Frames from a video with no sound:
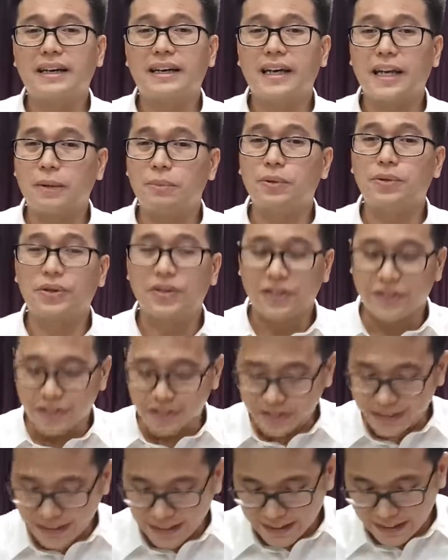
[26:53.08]
able to
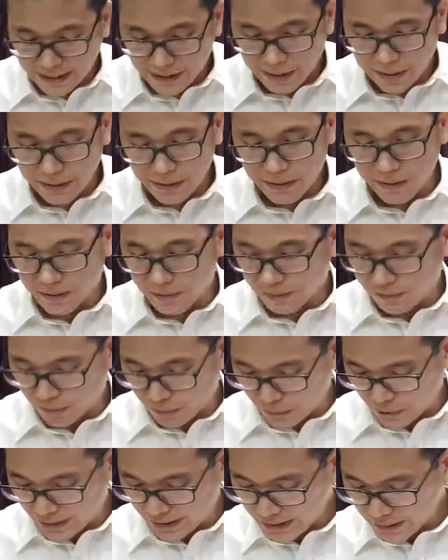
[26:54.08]
understand it
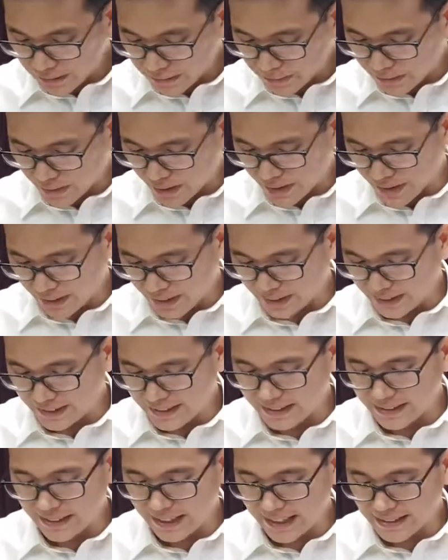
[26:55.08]
fully.
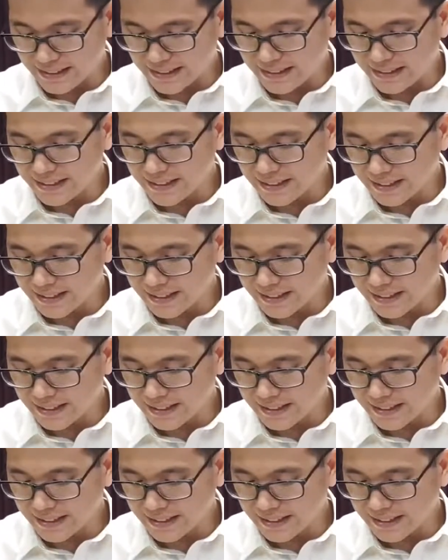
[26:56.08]
Ecclesiastes